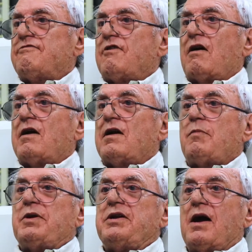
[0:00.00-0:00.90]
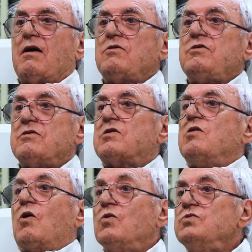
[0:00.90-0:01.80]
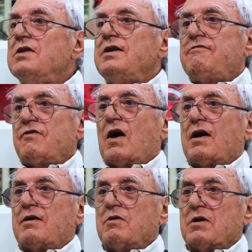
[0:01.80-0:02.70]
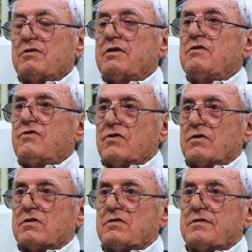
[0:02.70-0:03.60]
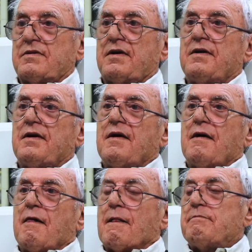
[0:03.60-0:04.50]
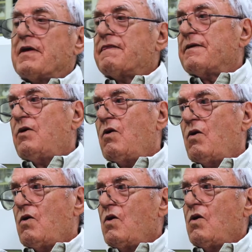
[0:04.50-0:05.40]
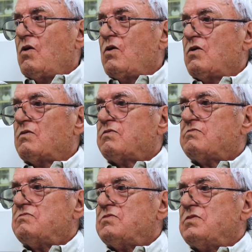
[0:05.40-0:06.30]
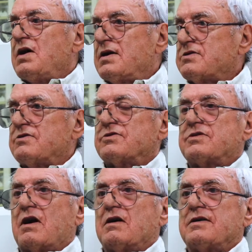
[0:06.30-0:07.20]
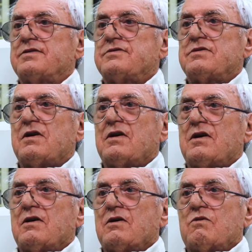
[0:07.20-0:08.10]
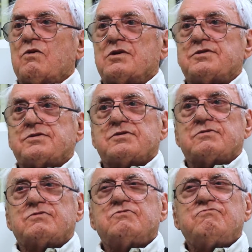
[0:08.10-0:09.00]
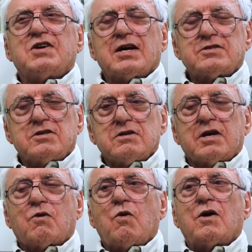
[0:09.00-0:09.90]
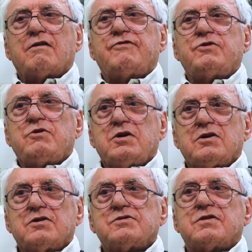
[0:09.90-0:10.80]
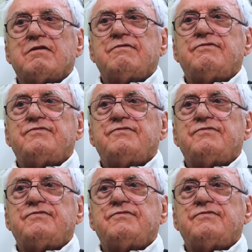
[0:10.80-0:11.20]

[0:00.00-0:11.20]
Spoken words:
fly it up and down. You could only fly it around in a circle. But the whole exercise was actually quite a few years of